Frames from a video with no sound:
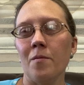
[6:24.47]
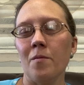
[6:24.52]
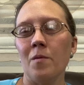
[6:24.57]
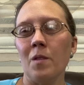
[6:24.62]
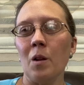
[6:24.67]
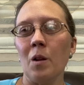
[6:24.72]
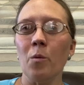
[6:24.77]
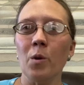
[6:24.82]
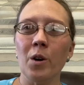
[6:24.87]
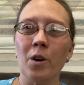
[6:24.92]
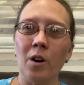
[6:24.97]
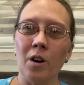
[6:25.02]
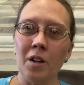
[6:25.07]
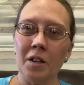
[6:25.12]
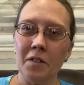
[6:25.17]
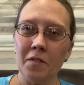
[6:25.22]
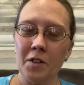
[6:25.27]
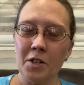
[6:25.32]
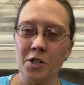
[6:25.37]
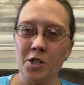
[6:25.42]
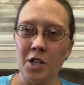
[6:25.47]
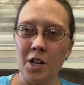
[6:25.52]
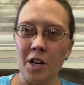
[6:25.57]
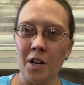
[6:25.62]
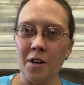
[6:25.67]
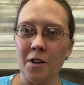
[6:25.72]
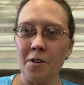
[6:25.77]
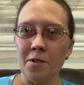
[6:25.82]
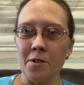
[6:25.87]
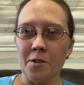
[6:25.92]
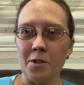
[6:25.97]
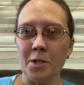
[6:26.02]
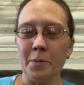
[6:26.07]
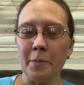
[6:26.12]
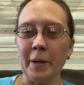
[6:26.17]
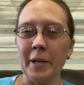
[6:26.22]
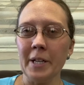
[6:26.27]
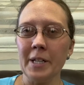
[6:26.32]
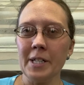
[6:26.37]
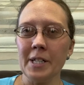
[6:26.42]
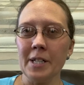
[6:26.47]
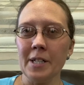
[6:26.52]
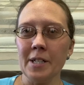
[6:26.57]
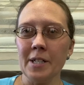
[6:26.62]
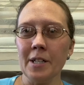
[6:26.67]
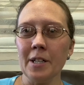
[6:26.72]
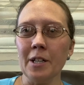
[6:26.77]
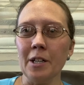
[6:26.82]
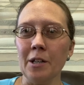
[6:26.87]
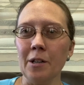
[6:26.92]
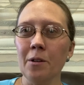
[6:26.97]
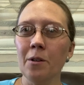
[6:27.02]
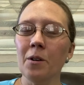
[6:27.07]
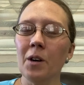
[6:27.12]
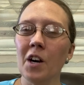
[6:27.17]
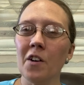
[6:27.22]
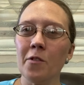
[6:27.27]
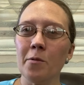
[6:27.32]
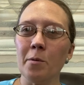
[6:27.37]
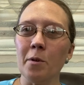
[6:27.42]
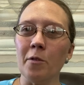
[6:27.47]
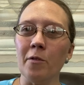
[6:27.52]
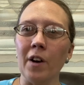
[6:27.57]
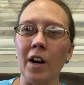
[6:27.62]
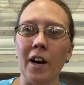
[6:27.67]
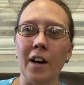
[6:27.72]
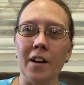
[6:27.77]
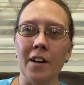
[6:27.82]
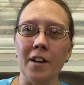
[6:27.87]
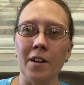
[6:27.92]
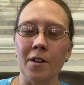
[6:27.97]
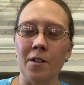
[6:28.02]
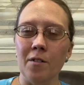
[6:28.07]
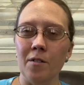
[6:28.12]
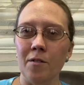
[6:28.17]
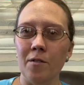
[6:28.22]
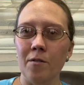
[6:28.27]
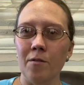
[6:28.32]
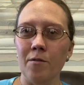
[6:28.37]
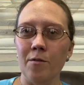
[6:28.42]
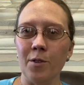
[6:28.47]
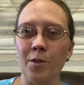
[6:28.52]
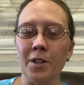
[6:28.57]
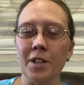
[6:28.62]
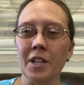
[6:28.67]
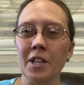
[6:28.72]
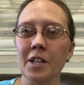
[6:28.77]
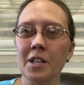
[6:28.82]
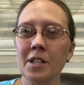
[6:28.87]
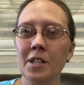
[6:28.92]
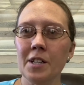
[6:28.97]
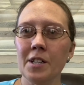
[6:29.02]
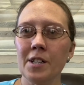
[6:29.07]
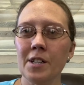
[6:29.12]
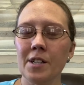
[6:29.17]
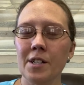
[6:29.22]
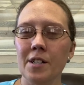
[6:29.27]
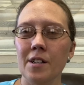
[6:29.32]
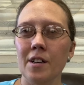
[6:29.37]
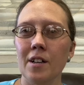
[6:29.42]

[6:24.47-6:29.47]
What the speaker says: And when all of the chairs or spaces that you have provided for these